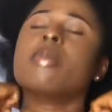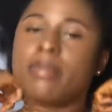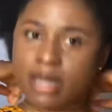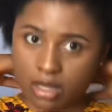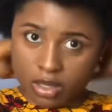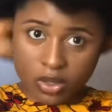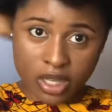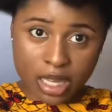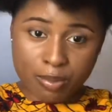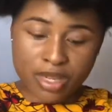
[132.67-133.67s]
bands. So you
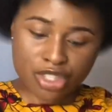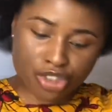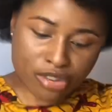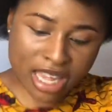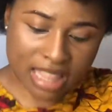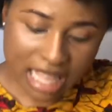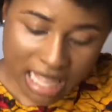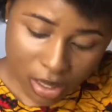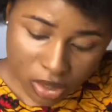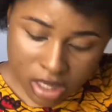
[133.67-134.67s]
can please try that
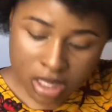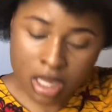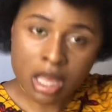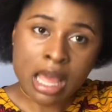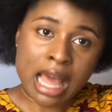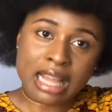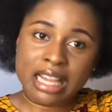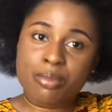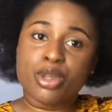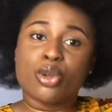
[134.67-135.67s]
out and let
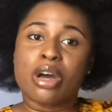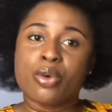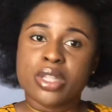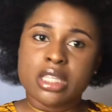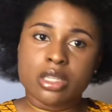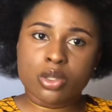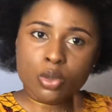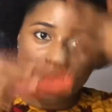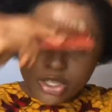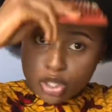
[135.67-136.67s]
me know how it is. So
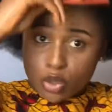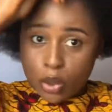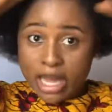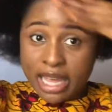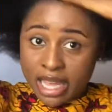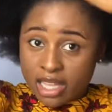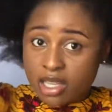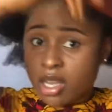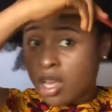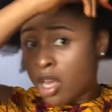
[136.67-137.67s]
I just go ahead
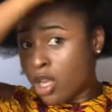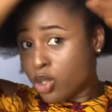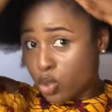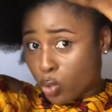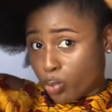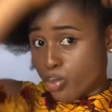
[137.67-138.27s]
to